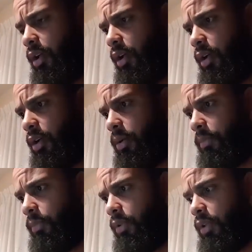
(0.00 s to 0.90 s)

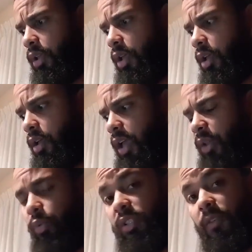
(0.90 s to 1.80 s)
um,
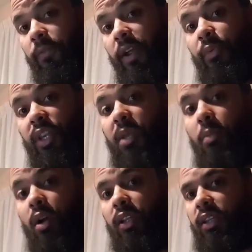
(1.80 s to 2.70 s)
it was a very
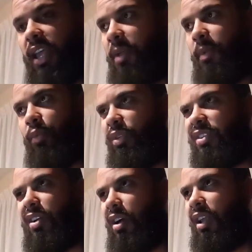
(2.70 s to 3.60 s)
demonic day, man. We
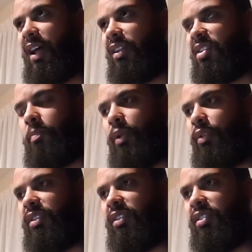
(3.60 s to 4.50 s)
saw a lot of
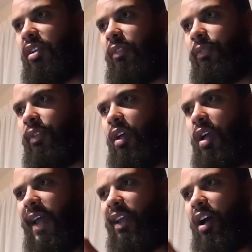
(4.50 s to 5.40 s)
spirits and stuff.
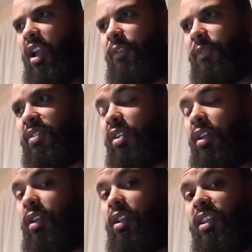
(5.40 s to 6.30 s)
And all of a
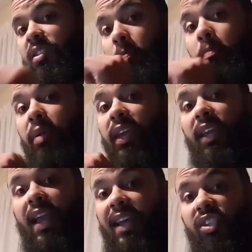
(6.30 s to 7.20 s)
sudden, this
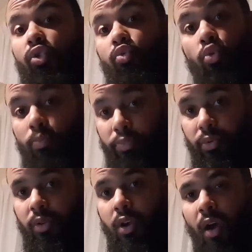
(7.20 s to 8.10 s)
big ass group
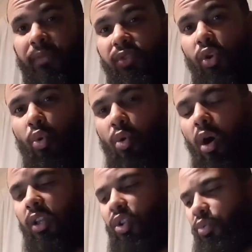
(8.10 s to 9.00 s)
of
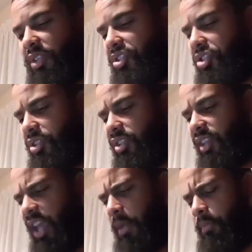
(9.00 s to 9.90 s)
so-called Christians
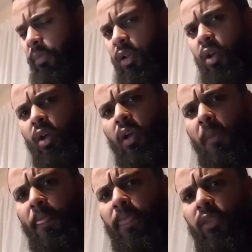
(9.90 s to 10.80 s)
came.
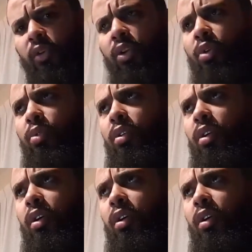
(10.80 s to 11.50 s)
You know,